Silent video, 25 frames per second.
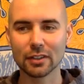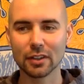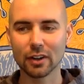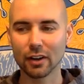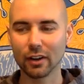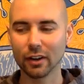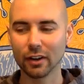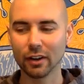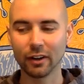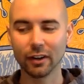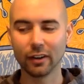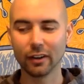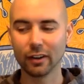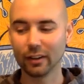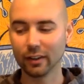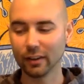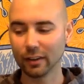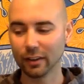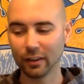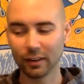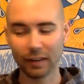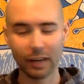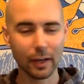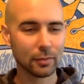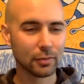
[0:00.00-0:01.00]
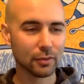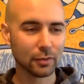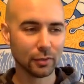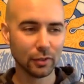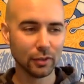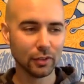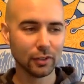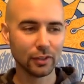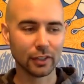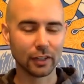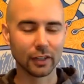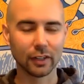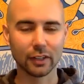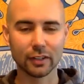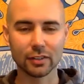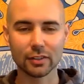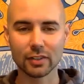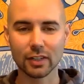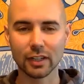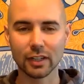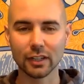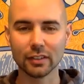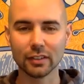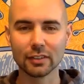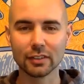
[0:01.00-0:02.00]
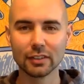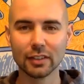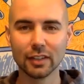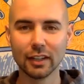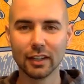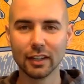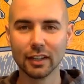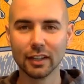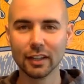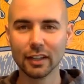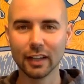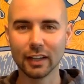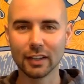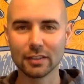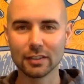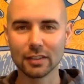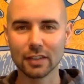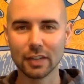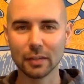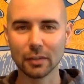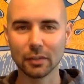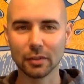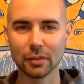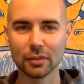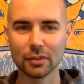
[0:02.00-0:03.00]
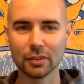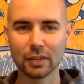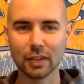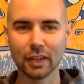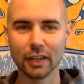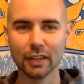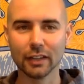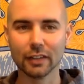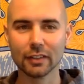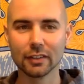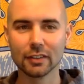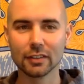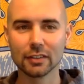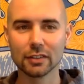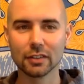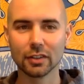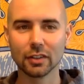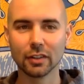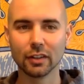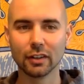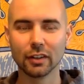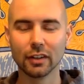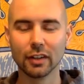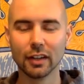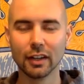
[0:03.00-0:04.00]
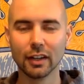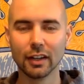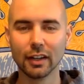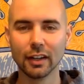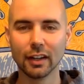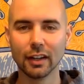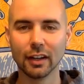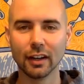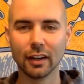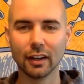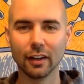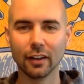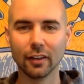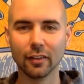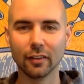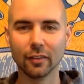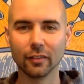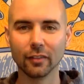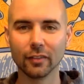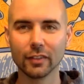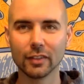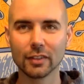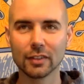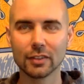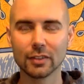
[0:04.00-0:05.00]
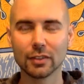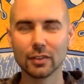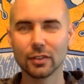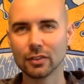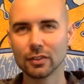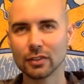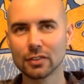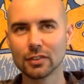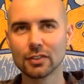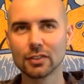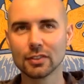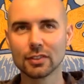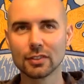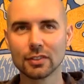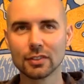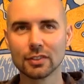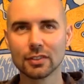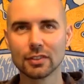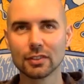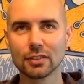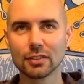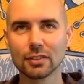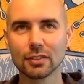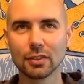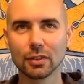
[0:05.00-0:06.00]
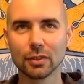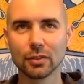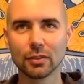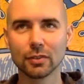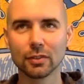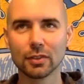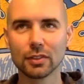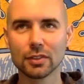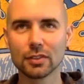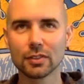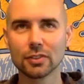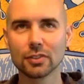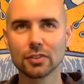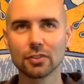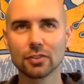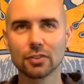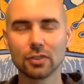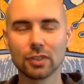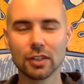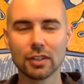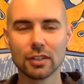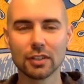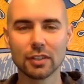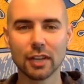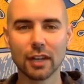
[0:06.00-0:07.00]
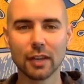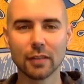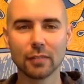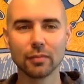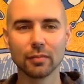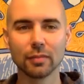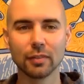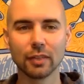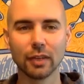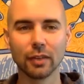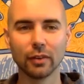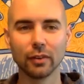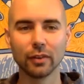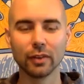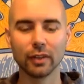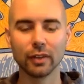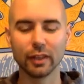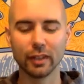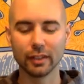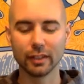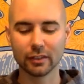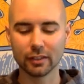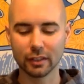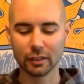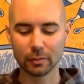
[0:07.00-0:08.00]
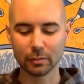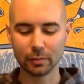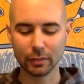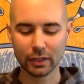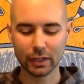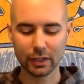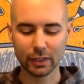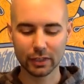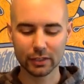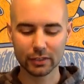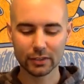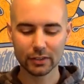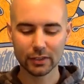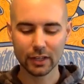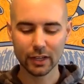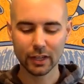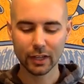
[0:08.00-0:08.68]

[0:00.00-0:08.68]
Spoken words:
are absolutely going to change as time goes on. So this is a tricky time that we're in, I think, because